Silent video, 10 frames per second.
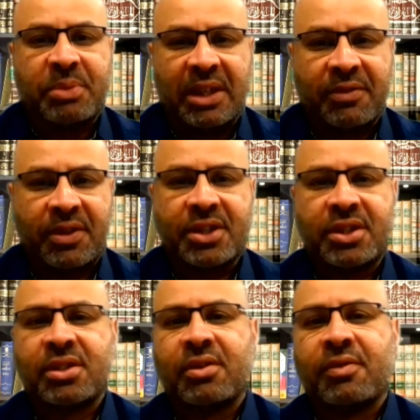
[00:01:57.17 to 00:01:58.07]
first,
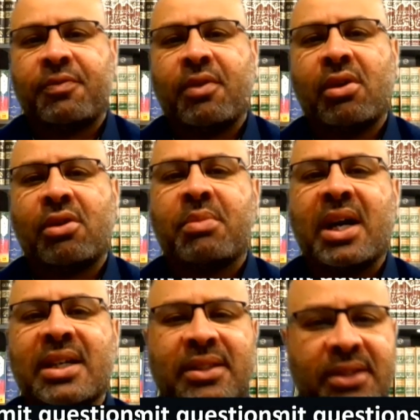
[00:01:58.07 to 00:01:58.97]
followed by
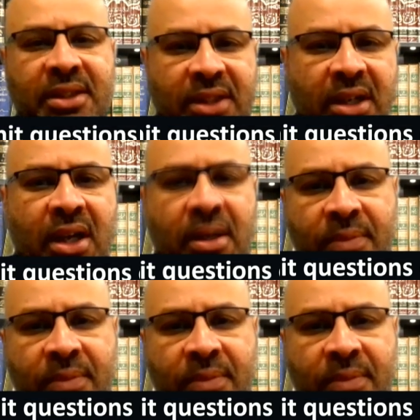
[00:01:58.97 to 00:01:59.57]
Sister Zehra,